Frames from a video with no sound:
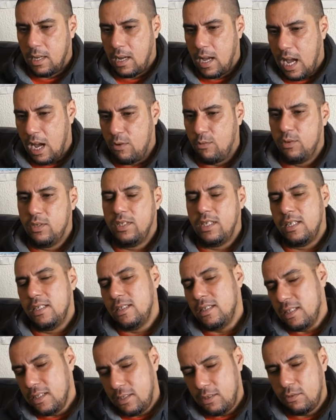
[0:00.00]
I would then
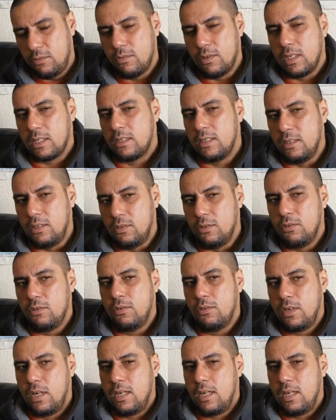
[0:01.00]
need to work the door.